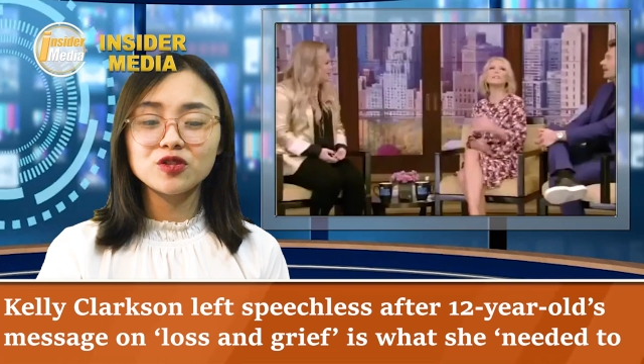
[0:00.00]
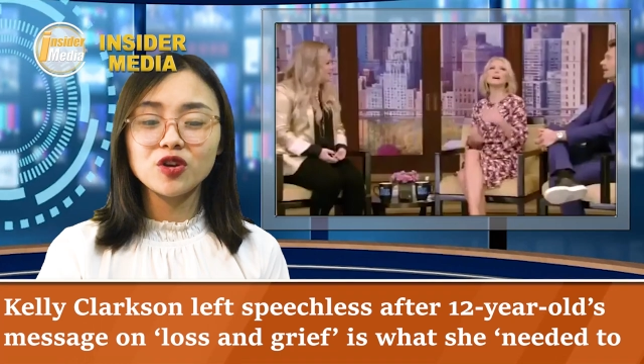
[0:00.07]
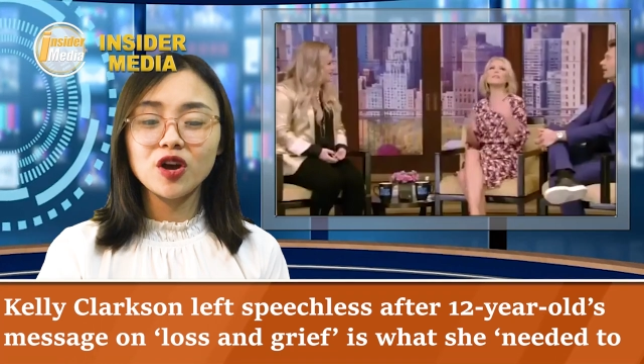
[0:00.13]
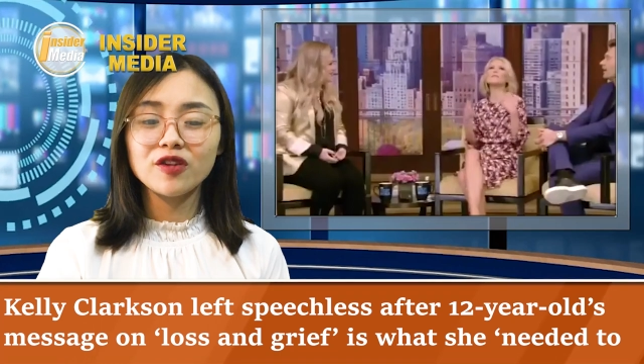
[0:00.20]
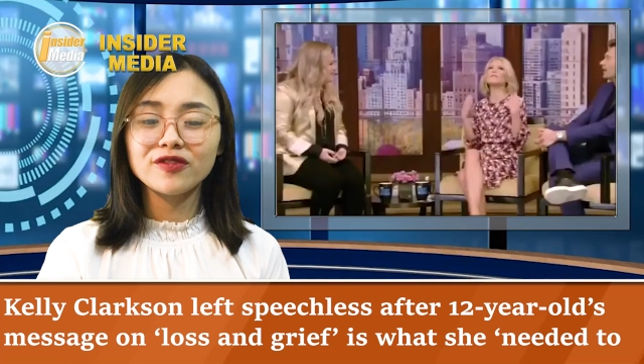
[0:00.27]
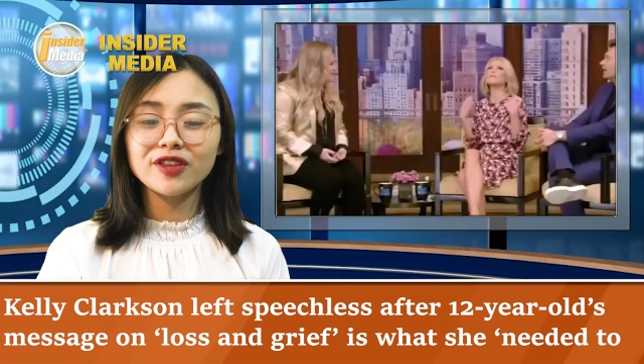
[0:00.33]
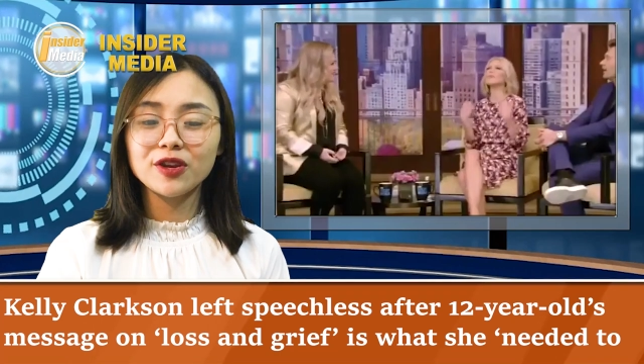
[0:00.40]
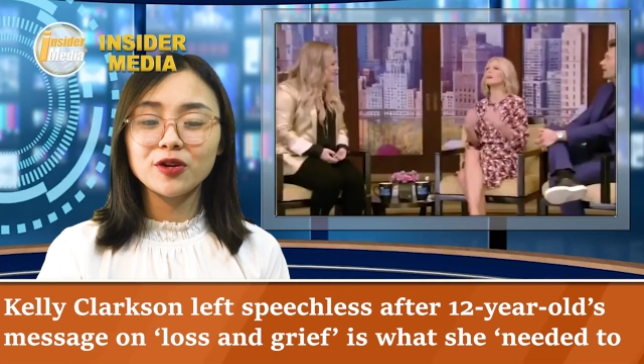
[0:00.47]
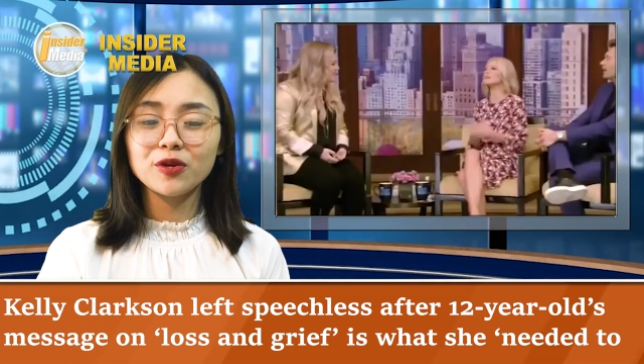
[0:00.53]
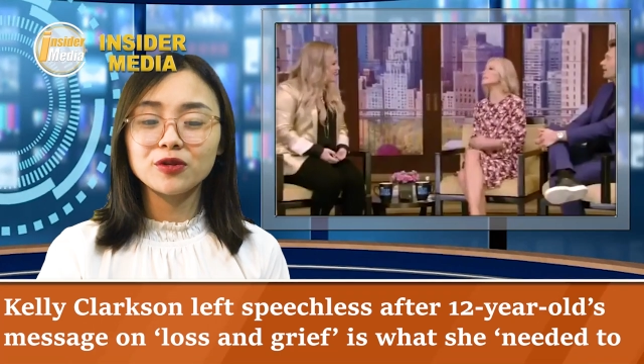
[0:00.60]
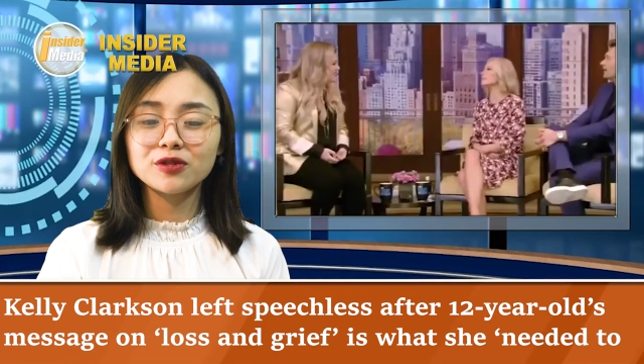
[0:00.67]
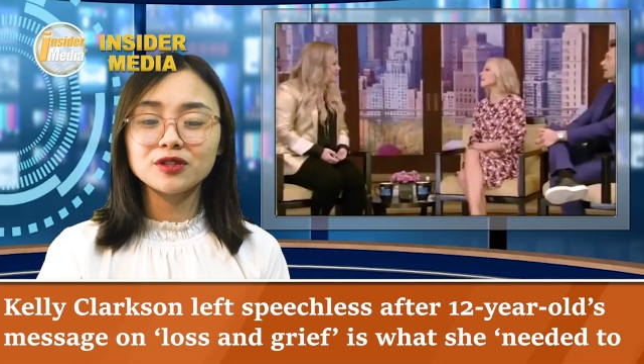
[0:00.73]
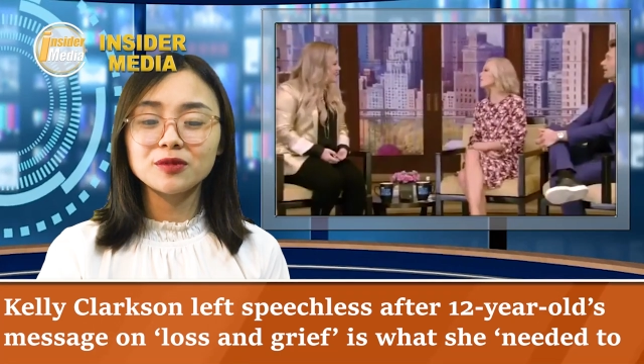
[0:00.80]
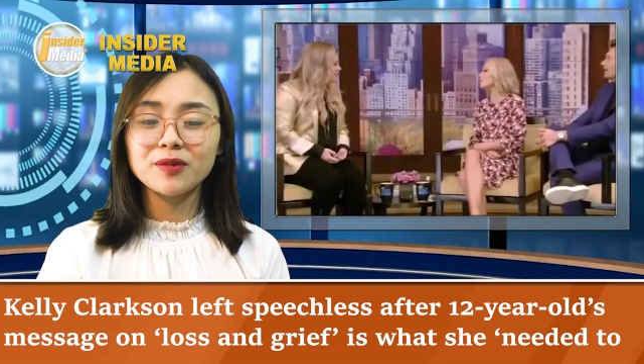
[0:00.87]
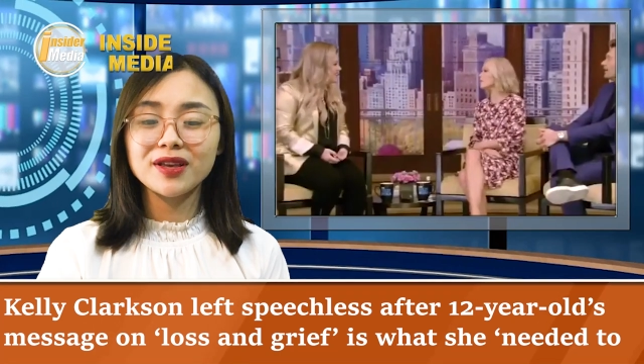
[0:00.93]

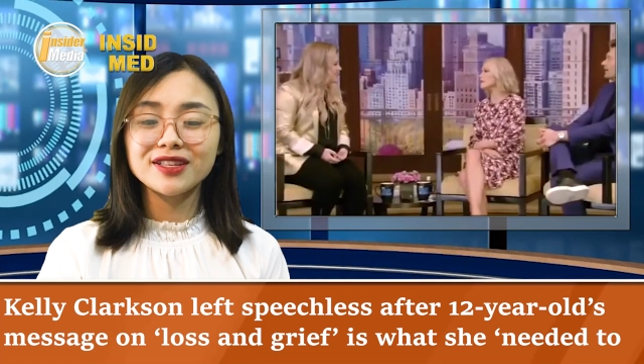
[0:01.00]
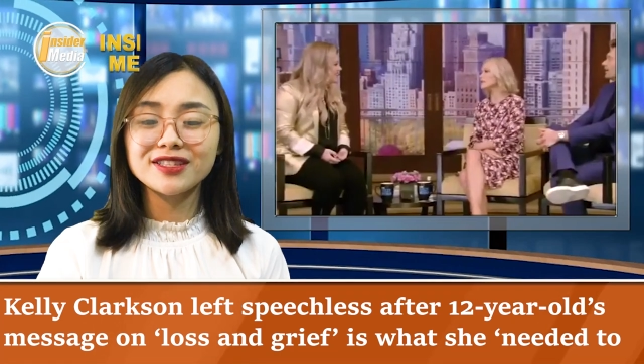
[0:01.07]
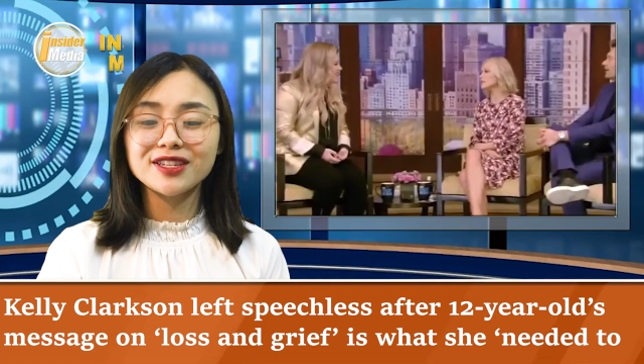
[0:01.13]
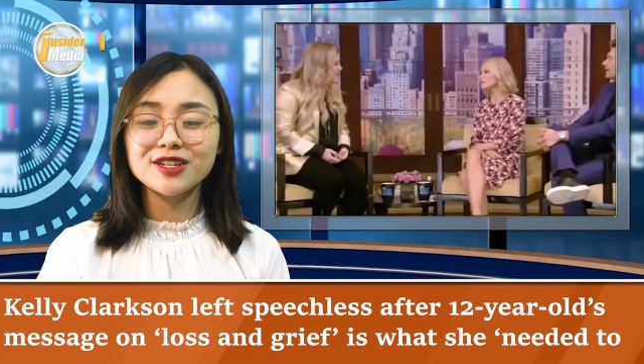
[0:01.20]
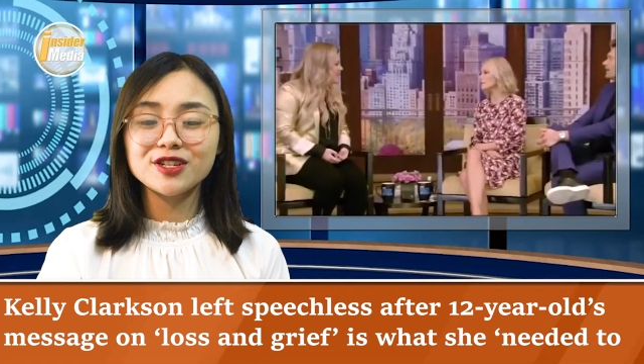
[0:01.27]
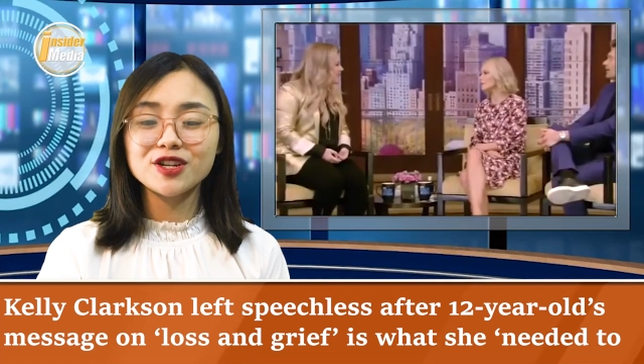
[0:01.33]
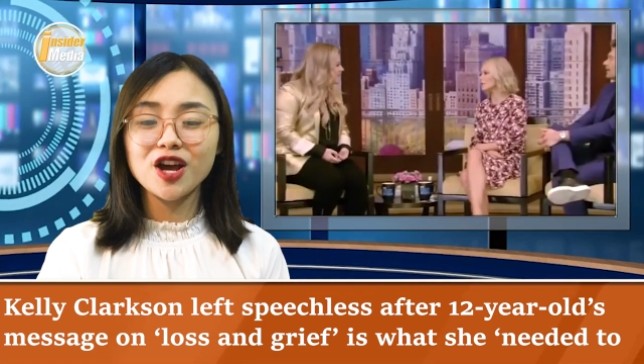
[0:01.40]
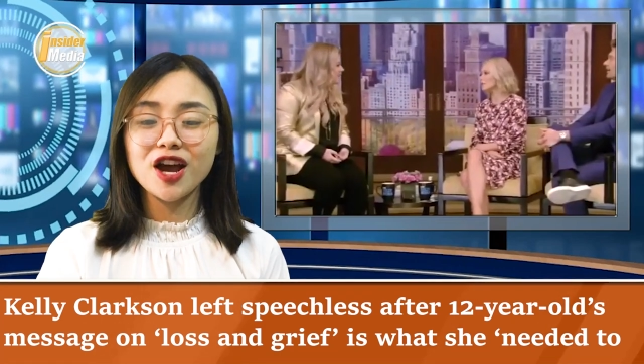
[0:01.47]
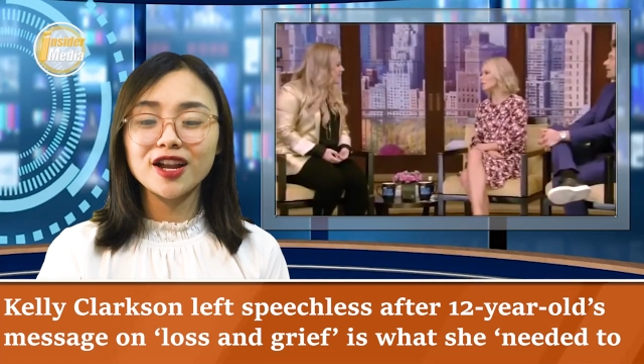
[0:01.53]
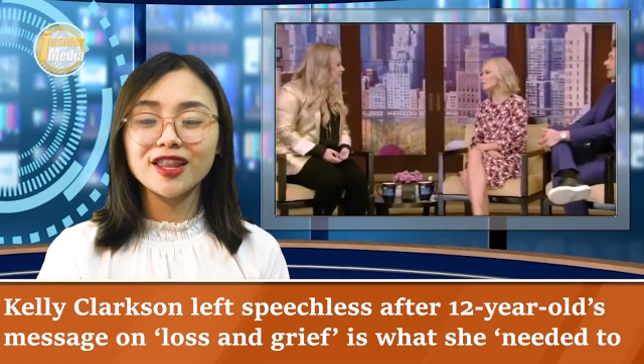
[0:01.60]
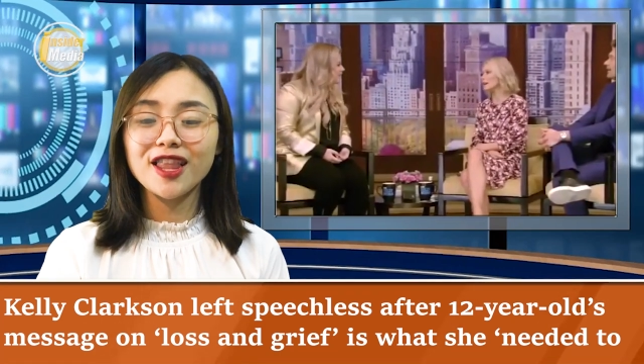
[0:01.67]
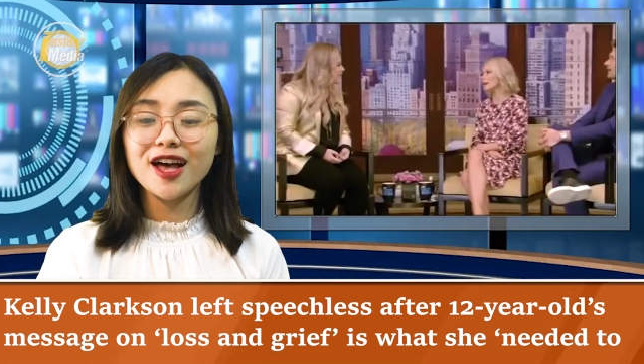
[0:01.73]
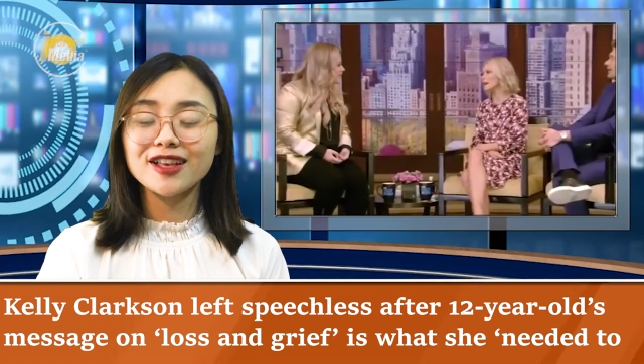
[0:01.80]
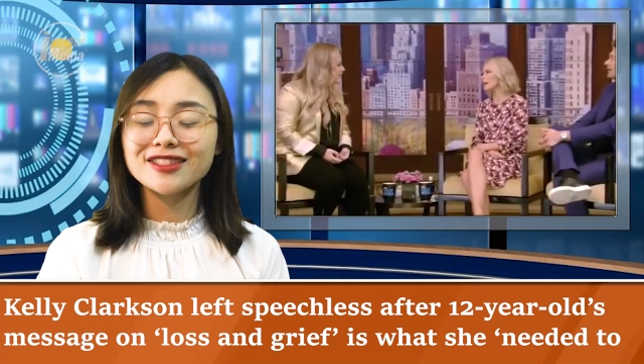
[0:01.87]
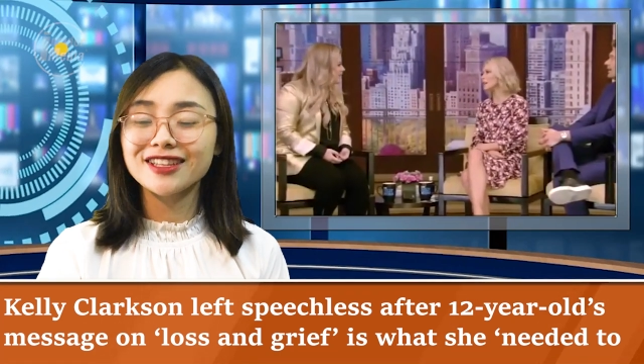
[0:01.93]
twelve-year-old's message
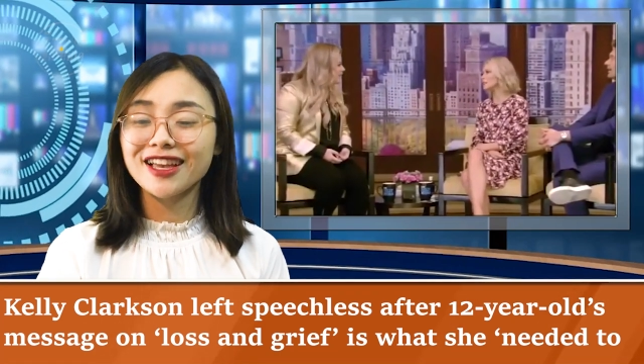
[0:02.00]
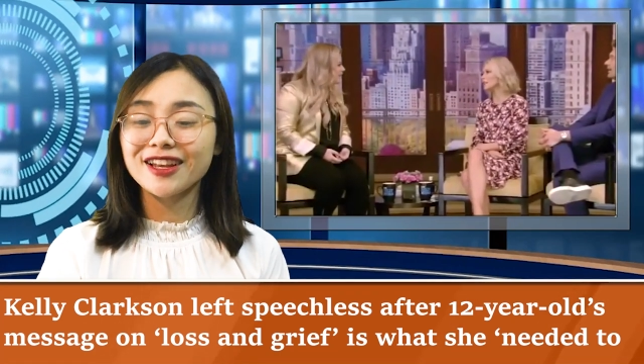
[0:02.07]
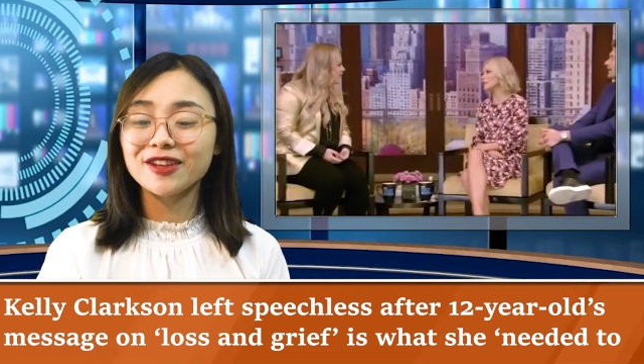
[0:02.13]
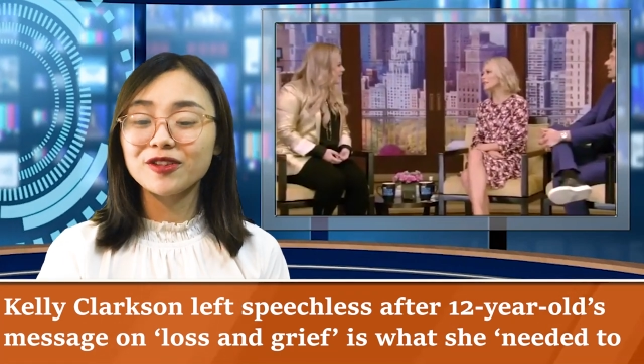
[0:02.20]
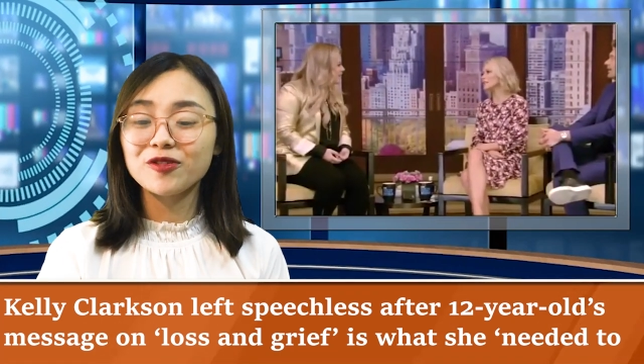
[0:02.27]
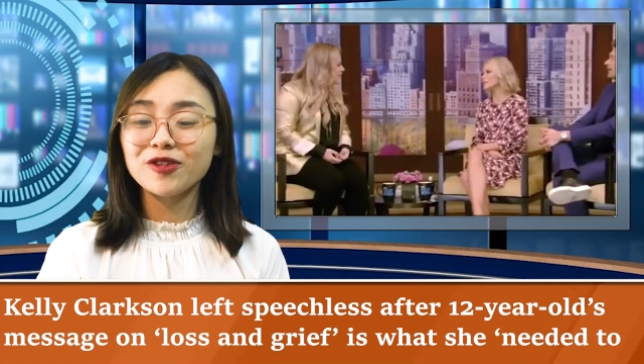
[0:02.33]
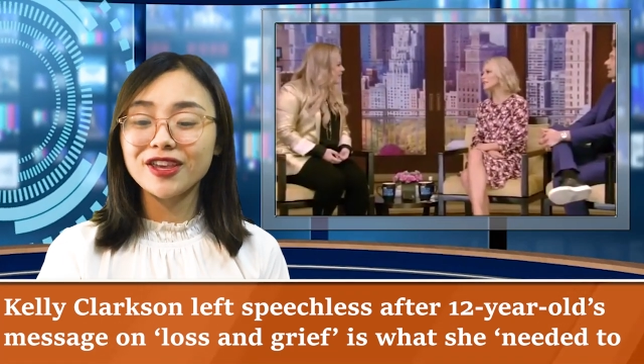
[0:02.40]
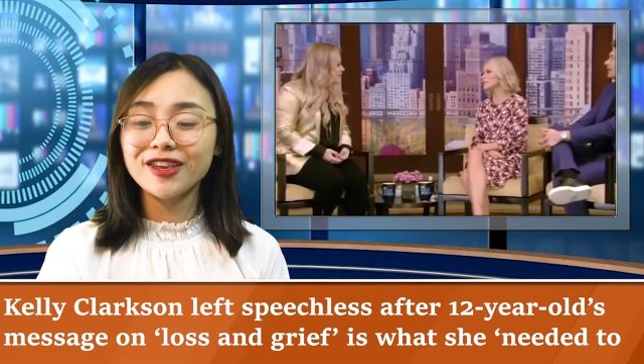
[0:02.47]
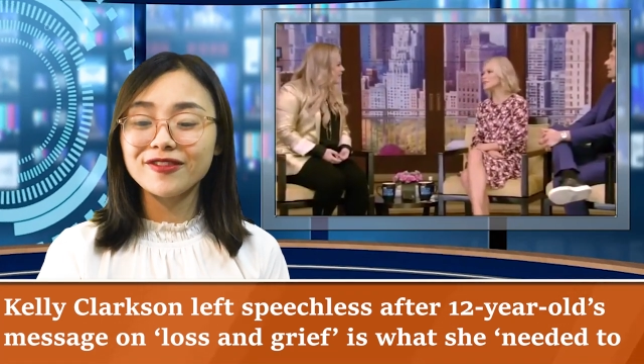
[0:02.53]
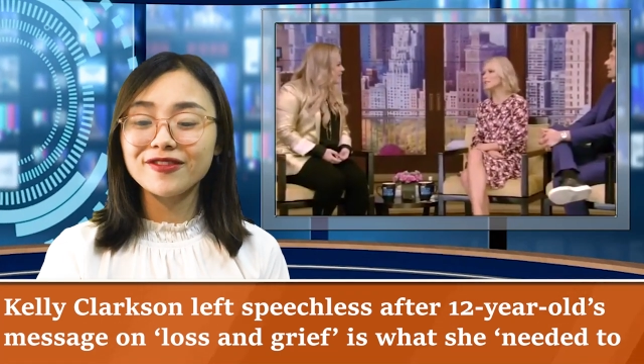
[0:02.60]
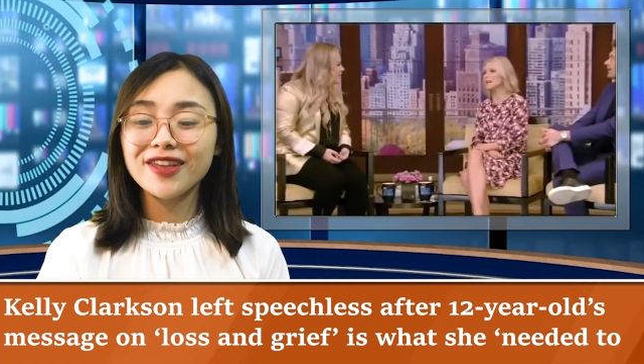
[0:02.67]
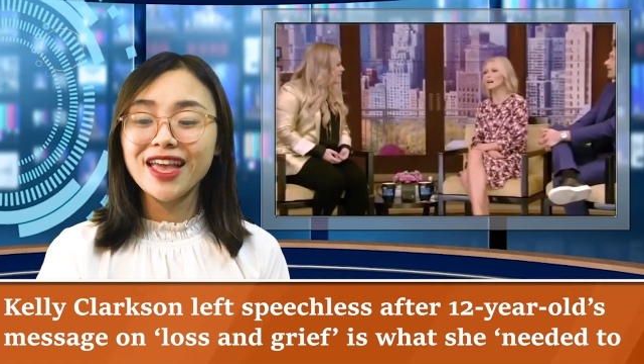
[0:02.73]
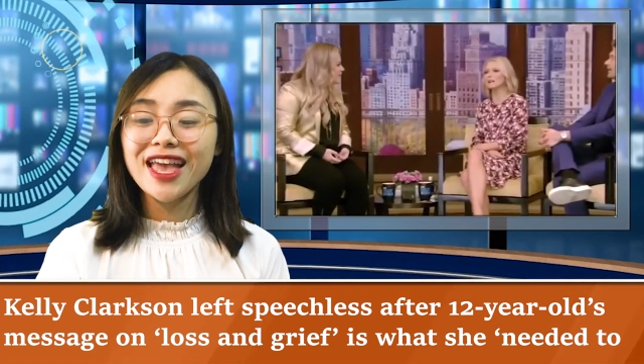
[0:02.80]
on loss and grief